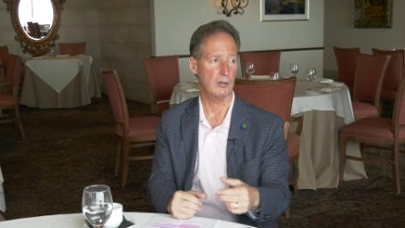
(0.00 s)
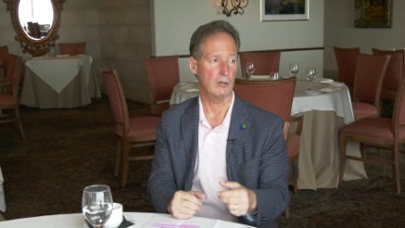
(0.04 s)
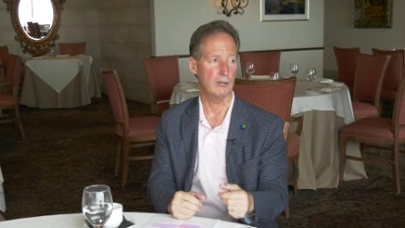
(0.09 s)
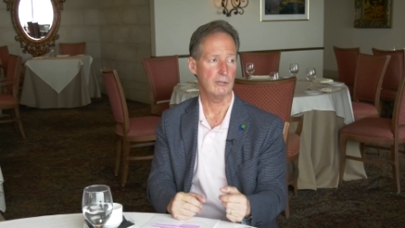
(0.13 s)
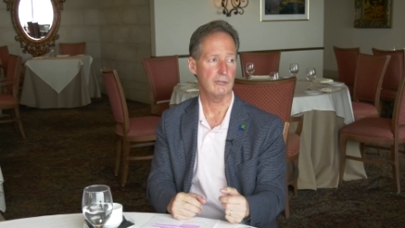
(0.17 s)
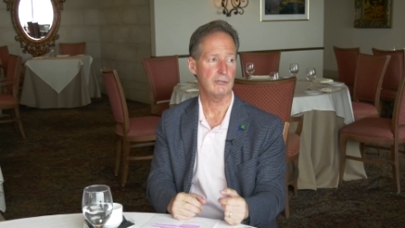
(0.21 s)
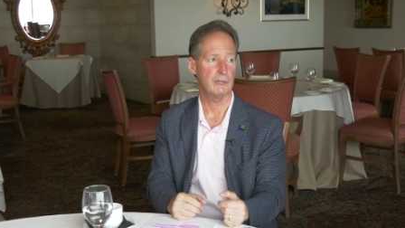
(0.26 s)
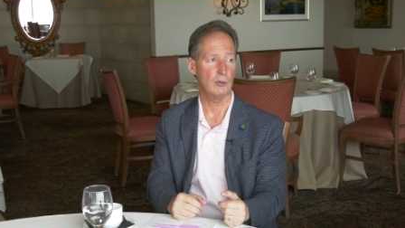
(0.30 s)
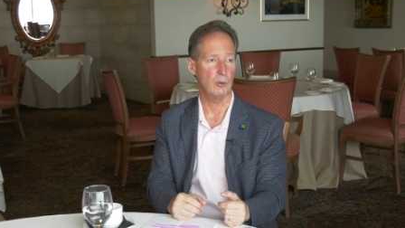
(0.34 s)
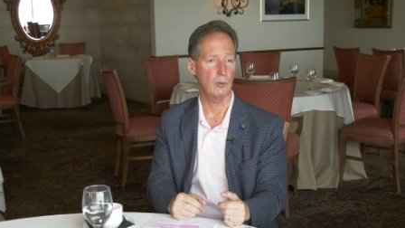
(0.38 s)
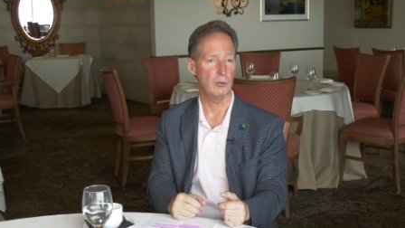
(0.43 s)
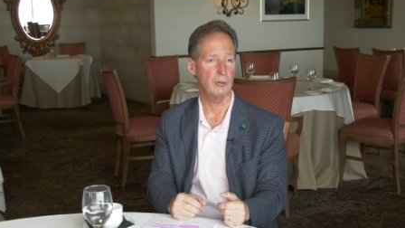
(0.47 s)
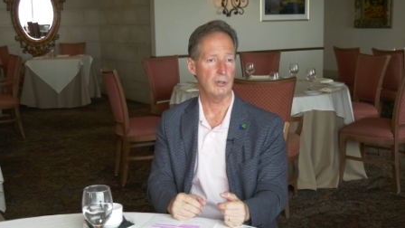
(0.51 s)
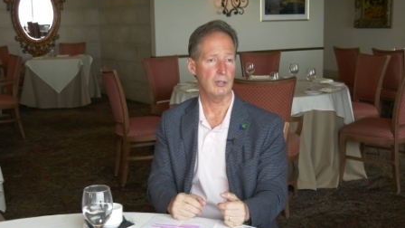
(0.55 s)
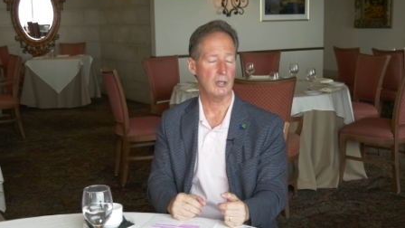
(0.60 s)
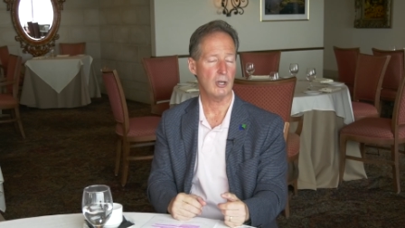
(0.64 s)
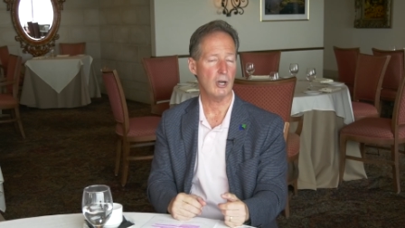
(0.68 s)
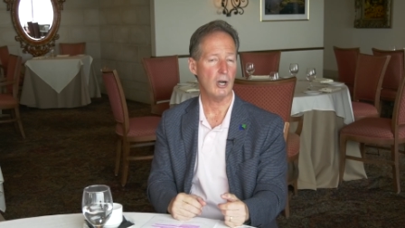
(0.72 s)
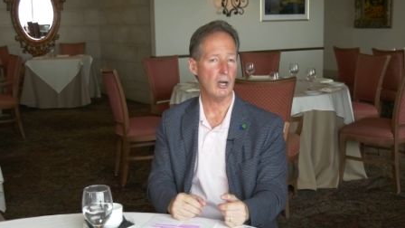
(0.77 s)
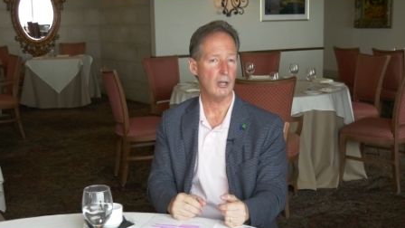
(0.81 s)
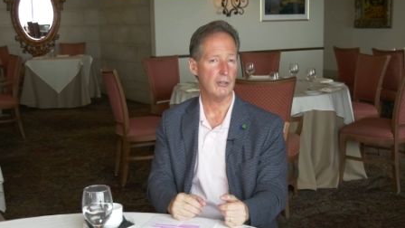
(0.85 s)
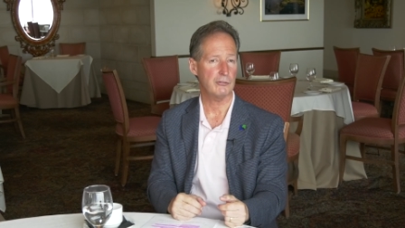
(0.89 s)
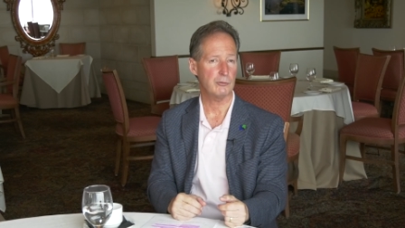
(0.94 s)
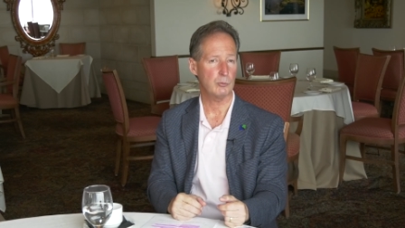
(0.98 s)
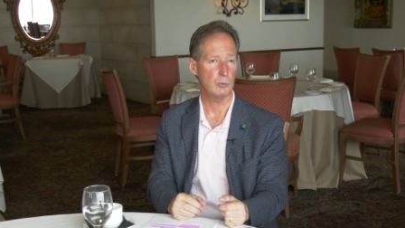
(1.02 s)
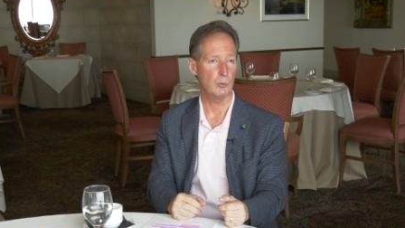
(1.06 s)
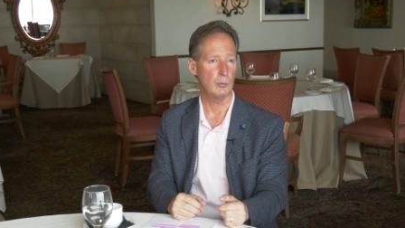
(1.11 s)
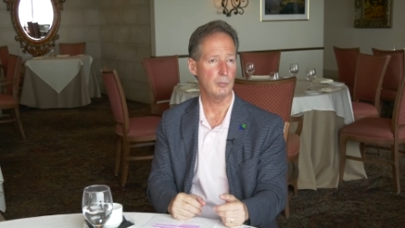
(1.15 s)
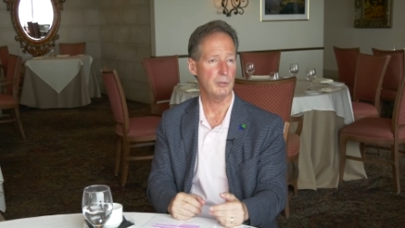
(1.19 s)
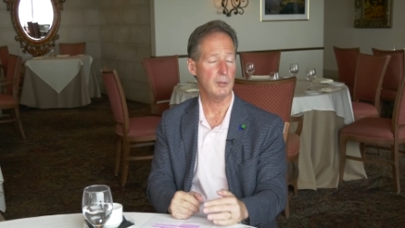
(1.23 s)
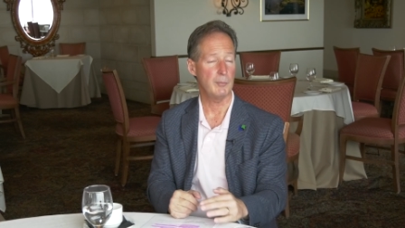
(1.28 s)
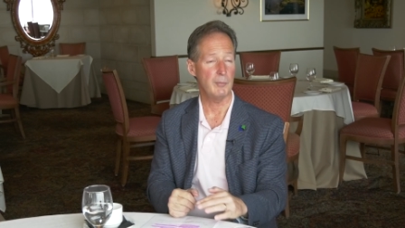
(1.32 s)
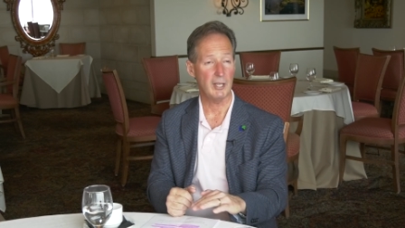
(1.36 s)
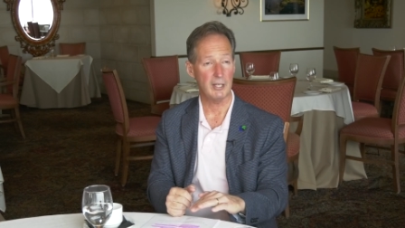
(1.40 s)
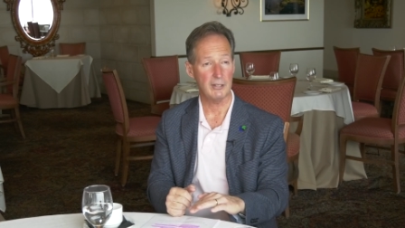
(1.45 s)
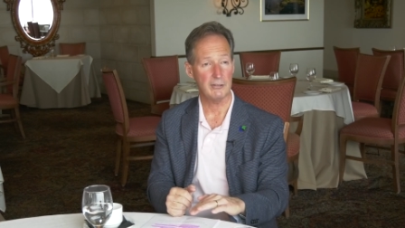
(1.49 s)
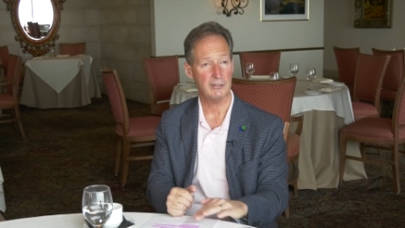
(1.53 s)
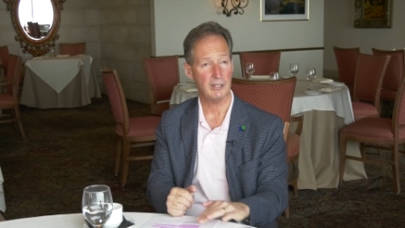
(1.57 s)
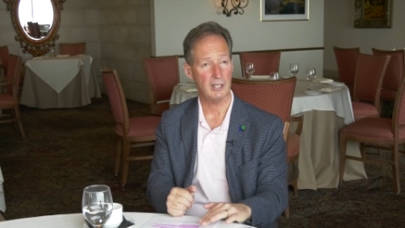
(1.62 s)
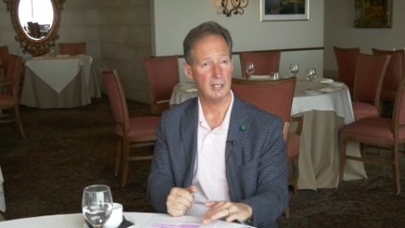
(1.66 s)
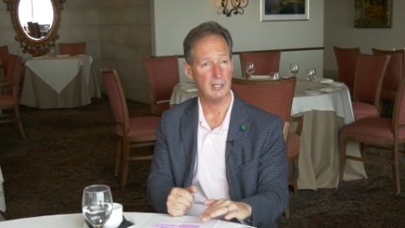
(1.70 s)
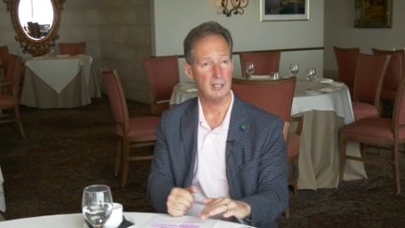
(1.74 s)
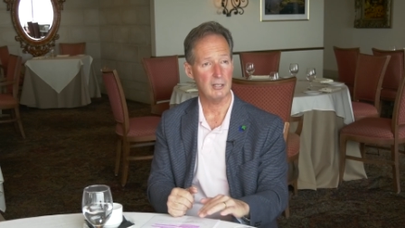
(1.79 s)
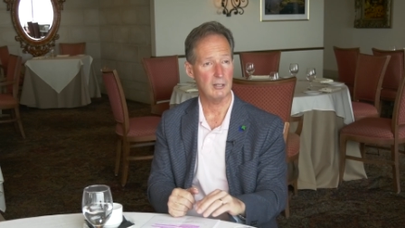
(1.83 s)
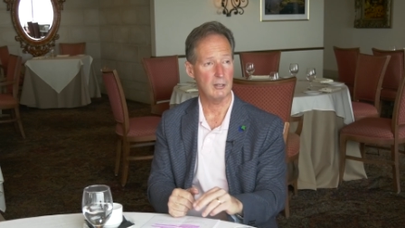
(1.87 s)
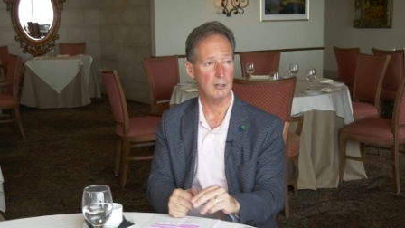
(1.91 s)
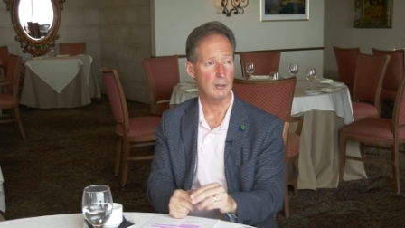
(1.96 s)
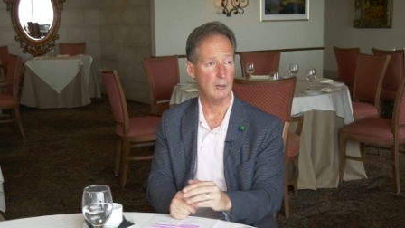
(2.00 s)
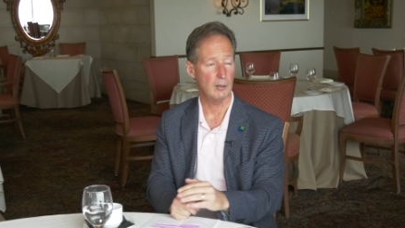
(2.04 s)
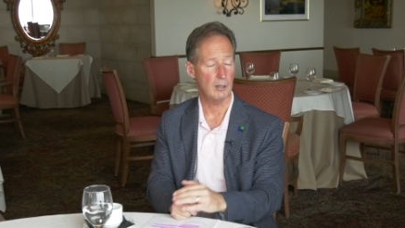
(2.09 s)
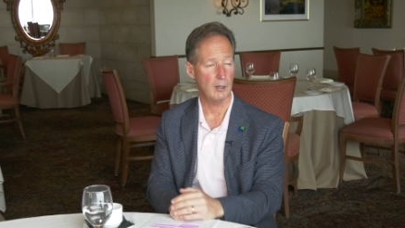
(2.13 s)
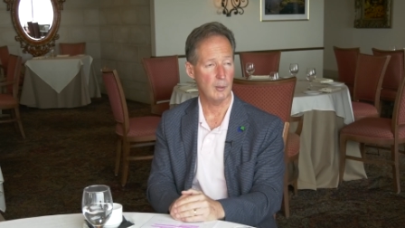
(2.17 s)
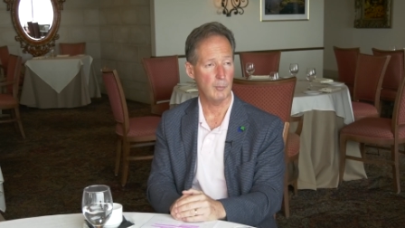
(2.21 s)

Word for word: And so the cost will be maintained at a,